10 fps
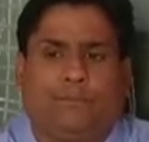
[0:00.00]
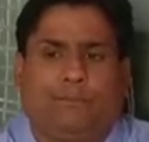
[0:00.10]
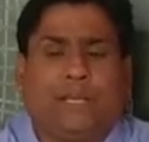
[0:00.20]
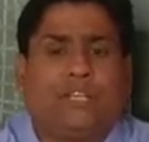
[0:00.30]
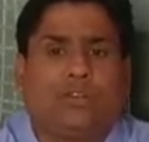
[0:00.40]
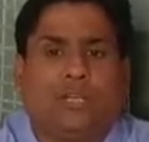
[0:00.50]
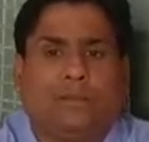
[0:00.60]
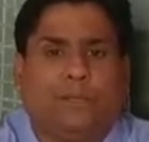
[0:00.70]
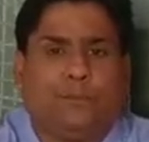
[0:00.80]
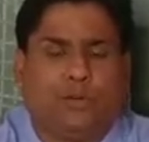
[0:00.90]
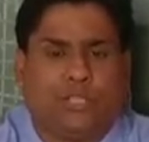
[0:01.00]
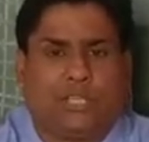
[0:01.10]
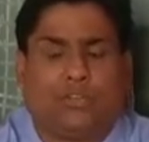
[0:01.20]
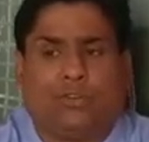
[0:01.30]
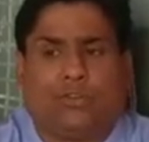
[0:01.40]
petroleum
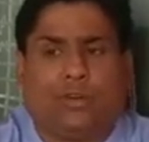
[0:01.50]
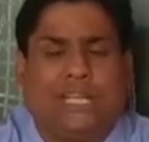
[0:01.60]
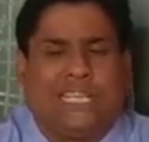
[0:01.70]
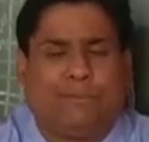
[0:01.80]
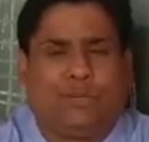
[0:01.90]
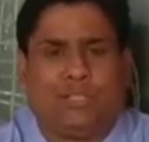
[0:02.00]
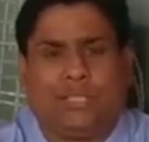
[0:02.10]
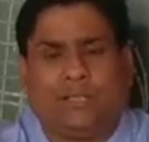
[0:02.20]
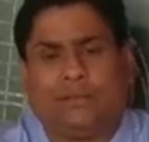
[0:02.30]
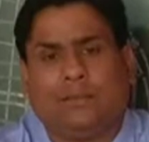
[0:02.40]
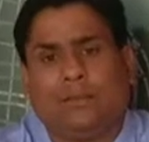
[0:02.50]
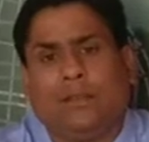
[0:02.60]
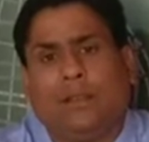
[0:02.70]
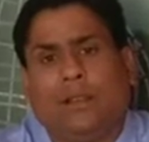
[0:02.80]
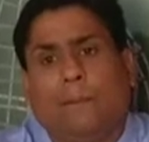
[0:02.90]
deposit, crude oil deposit,
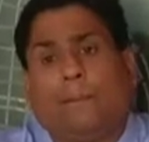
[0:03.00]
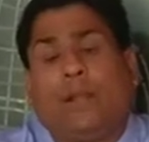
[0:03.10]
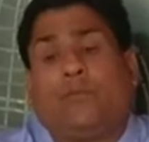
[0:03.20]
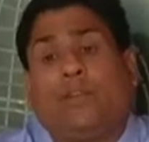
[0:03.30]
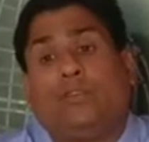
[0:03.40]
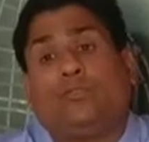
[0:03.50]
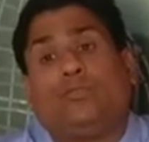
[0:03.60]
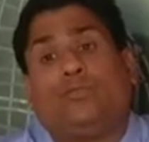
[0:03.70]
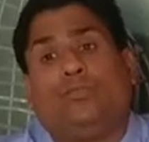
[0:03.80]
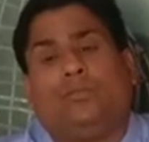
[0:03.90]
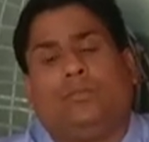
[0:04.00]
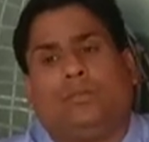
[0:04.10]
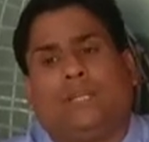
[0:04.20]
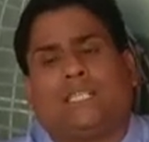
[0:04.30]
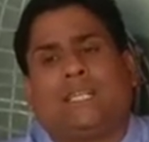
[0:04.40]
but
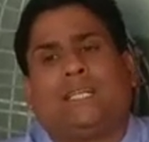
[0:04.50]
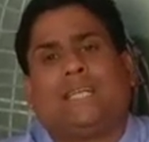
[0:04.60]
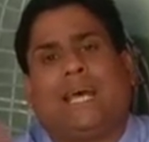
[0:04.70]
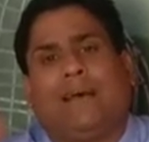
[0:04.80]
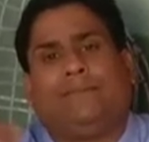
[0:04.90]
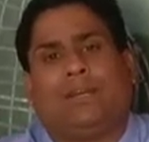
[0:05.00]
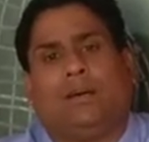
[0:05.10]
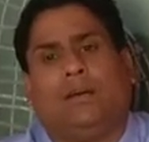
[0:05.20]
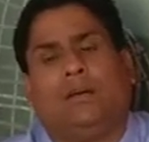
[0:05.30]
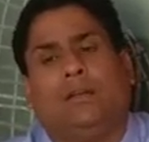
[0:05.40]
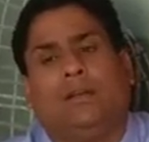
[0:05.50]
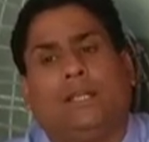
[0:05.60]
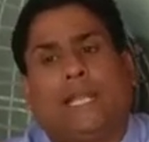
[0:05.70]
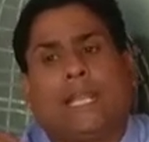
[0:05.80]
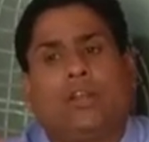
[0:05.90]
doesn't have the
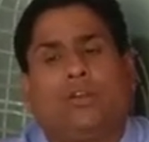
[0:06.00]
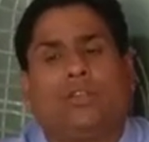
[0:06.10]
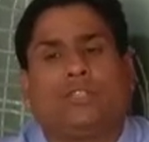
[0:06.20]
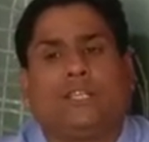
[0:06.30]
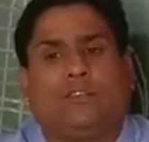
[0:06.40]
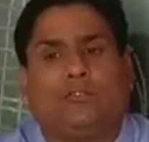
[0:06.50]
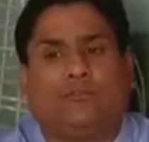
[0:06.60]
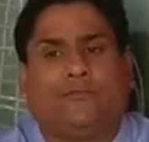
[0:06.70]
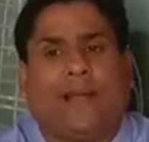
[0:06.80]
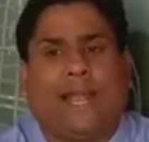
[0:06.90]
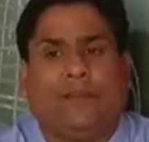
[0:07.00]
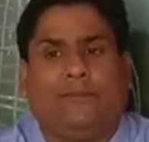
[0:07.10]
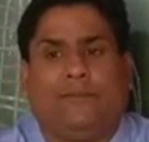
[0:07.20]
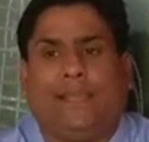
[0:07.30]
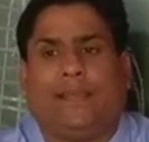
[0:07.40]
technology to
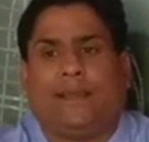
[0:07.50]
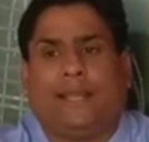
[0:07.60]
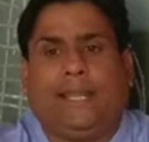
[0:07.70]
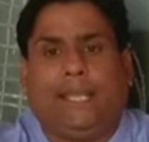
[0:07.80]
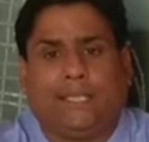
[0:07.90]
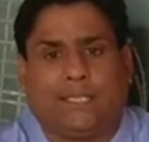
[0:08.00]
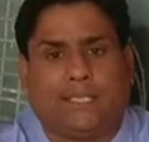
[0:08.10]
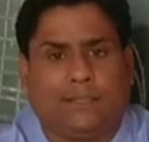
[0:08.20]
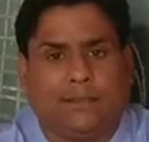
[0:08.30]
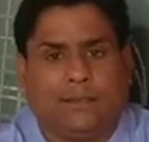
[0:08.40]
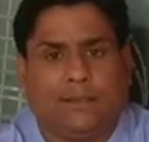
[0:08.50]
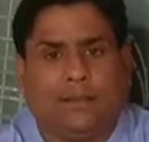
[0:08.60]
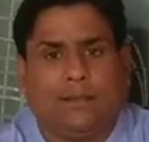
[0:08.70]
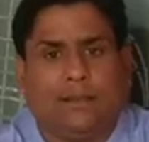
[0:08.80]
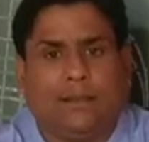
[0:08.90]
find where is,
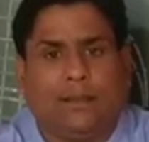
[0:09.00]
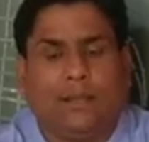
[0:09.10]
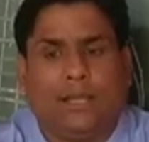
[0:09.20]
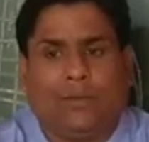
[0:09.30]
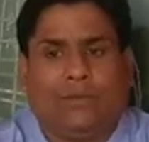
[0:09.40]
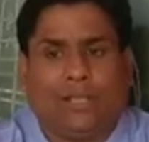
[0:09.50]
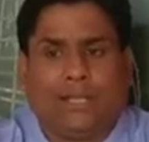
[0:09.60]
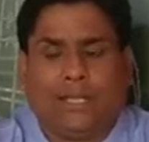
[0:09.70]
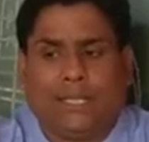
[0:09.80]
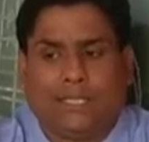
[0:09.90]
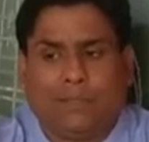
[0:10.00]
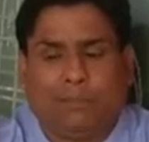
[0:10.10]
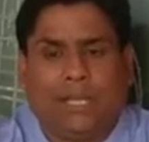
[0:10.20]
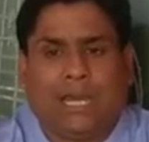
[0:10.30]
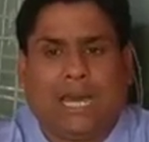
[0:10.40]
whether it is in
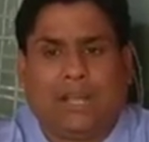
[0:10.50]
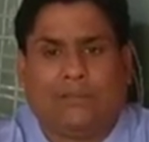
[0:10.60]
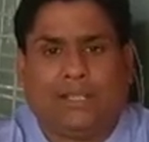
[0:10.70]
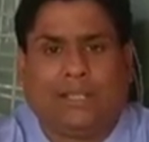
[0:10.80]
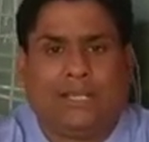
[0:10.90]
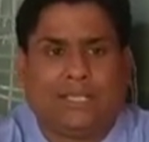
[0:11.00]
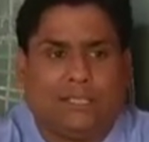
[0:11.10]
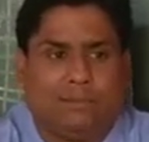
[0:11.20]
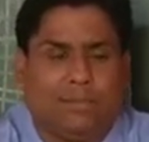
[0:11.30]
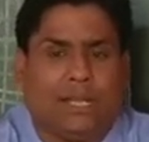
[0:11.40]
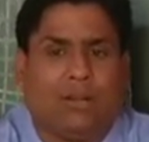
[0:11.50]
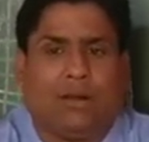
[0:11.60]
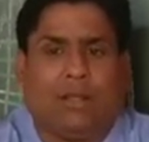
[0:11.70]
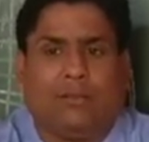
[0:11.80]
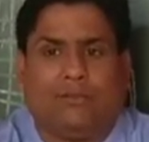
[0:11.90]
Bihar, whether it is in
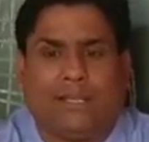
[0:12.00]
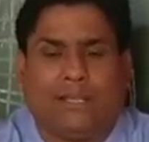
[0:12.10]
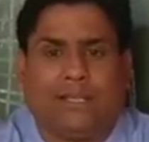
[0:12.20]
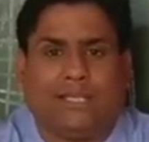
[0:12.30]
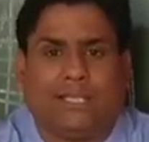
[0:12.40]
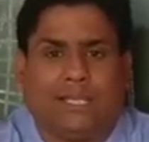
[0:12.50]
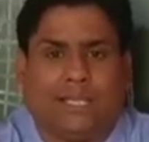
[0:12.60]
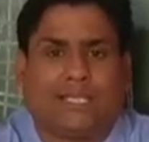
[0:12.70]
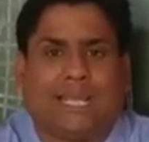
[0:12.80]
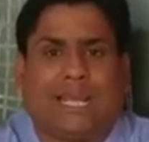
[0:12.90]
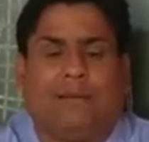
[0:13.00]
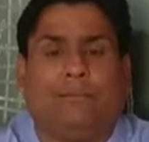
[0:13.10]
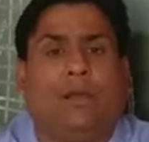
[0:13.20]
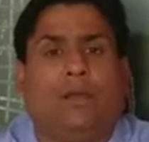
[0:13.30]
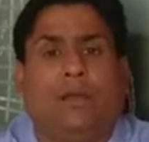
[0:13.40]
Bengal, whether it is in
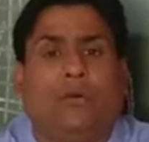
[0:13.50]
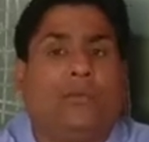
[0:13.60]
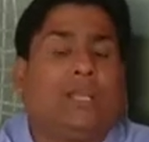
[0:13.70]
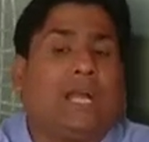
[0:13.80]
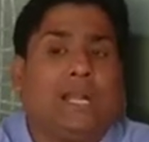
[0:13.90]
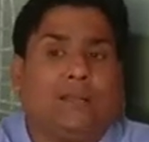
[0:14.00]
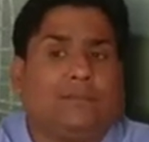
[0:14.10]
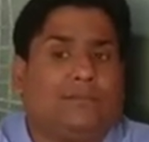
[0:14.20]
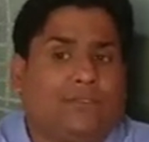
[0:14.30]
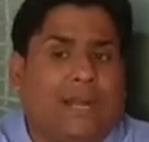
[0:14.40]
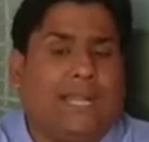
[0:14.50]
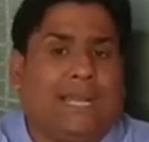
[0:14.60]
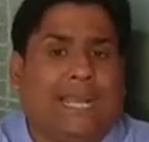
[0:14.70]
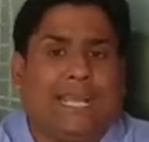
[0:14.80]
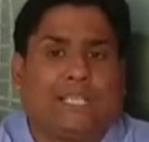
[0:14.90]
Assam. We can't find
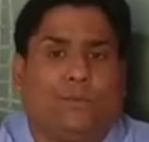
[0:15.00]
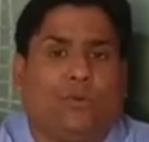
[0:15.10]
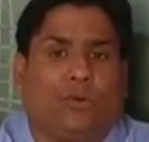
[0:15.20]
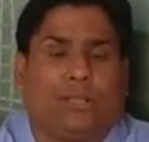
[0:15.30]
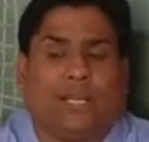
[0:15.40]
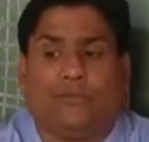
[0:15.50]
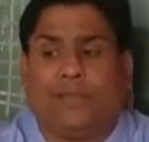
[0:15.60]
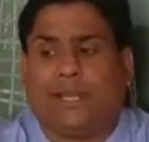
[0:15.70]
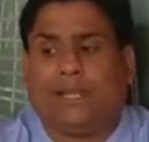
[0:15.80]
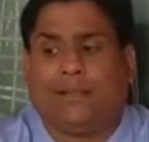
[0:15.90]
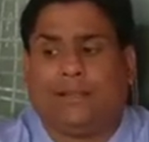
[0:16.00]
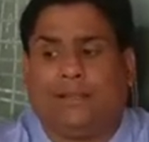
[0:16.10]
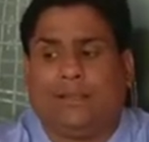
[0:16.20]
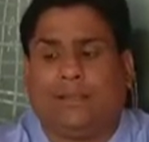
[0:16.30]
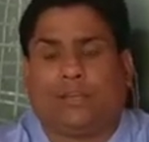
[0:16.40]
and explore that where
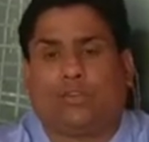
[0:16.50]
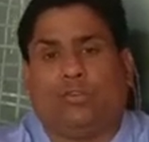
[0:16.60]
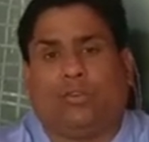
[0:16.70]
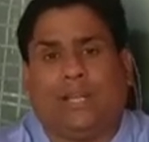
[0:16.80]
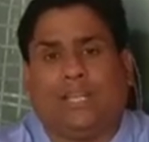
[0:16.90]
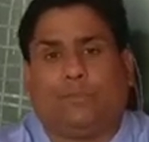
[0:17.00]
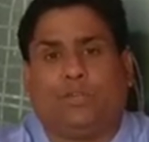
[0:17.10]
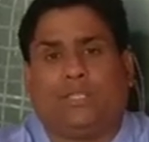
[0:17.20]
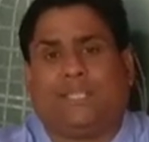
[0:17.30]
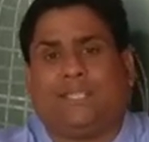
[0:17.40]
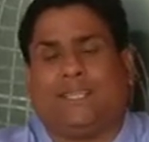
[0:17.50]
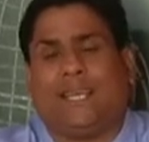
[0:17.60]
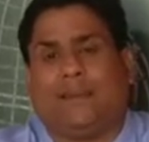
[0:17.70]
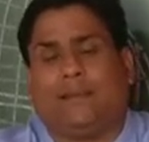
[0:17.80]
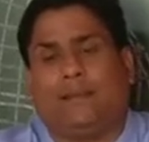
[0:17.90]
the crude oil deposit is
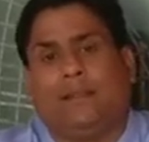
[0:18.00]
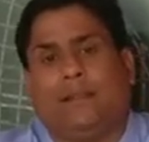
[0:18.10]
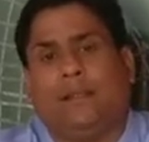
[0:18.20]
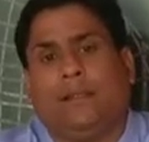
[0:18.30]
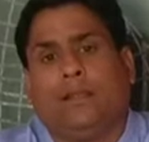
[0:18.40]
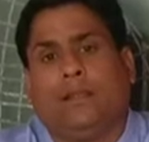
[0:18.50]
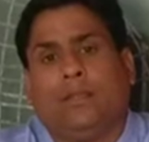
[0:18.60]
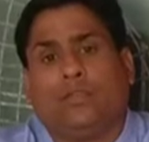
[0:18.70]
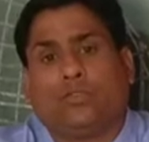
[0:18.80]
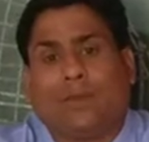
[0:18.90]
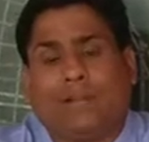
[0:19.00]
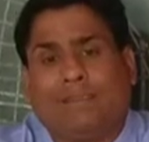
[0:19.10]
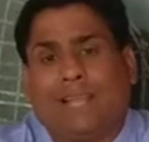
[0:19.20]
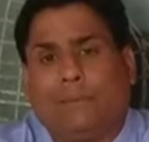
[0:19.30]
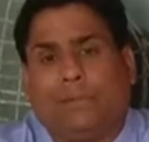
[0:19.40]
there. So what
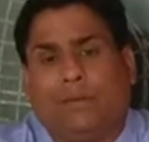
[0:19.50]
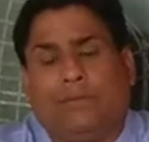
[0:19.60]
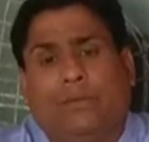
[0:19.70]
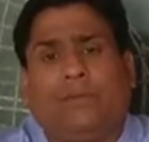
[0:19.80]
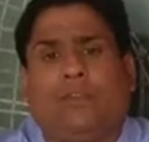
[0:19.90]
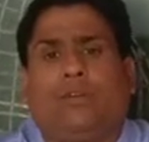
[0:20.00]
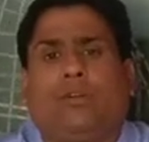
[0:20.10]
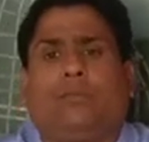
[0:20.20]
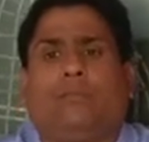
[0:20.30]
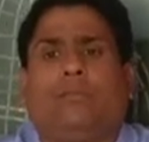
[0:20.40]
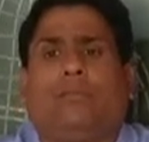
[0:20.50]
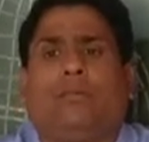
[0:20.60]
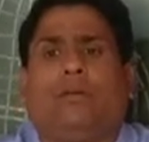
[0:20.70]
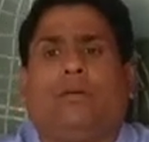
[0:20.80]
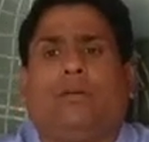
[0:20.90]
will happen? We will not
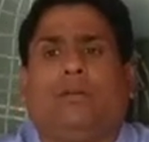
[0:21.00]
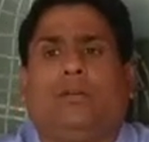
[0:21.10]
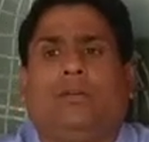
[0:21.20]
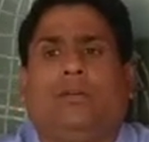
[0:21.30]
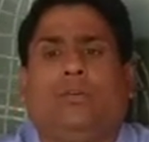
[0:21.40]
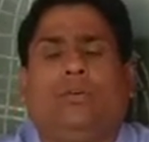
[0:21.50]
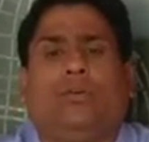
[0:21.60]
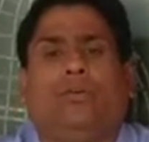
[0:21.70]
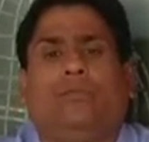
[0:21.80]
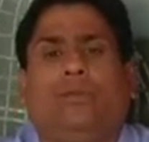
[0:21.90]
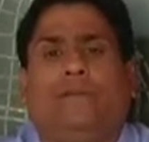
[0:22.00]
know